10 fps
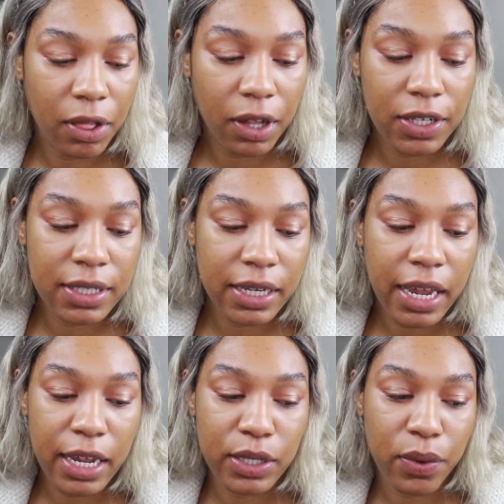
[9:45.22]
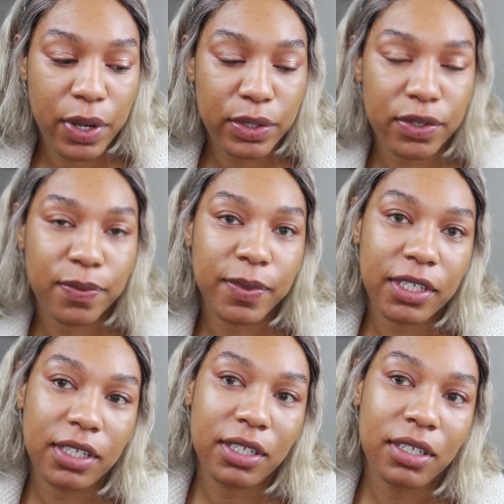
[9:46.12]
Glossier is going to
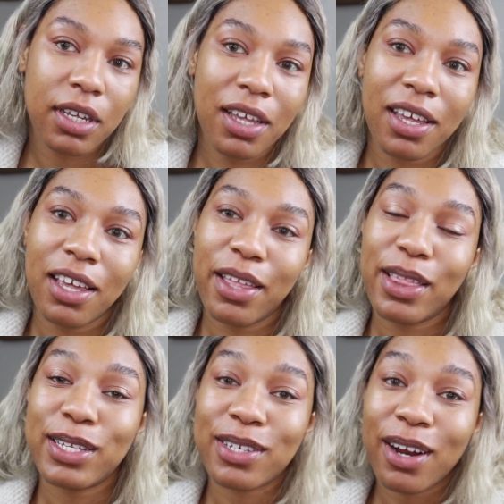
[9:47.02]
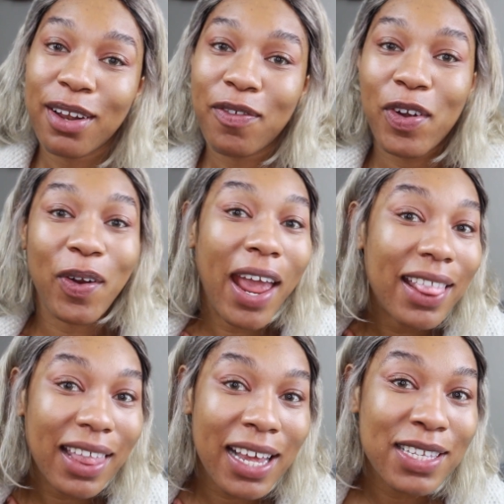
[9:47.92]
be the start of
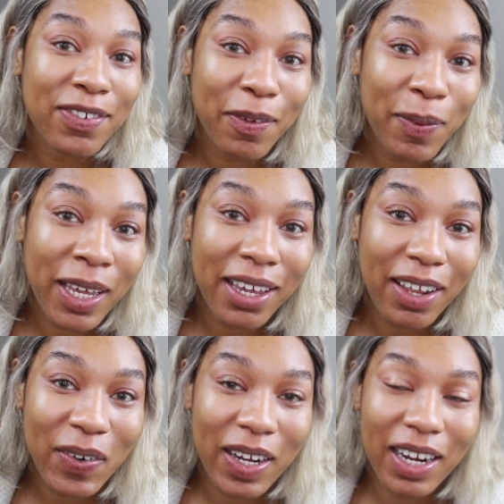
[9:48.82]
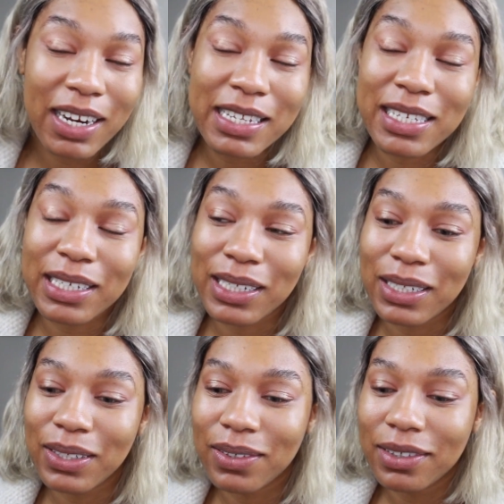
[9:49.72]
great things for me in regards
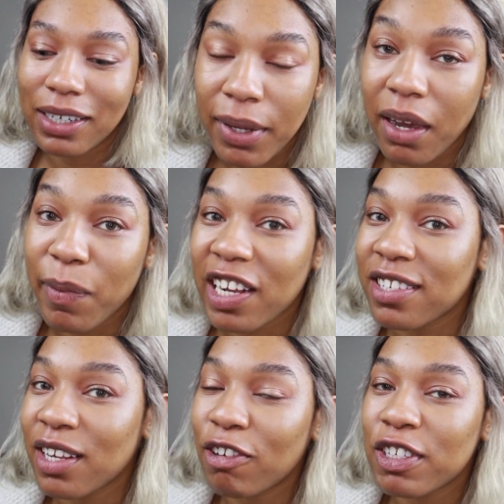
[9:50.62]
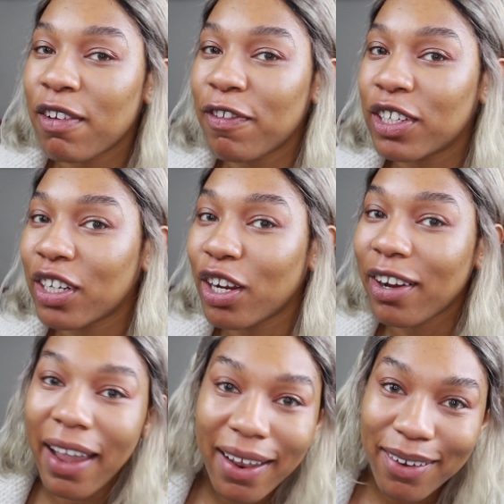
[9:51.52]
to becoming a self-sufficient
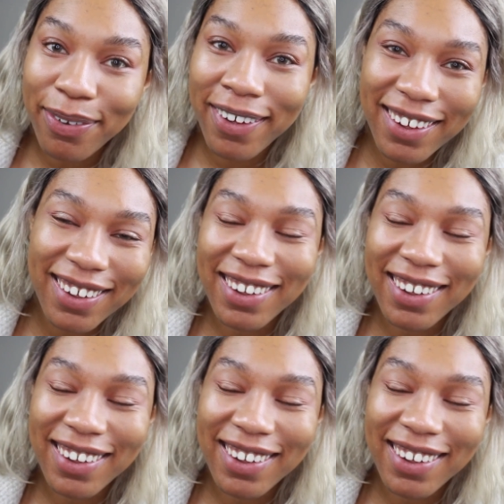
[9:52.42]
creative,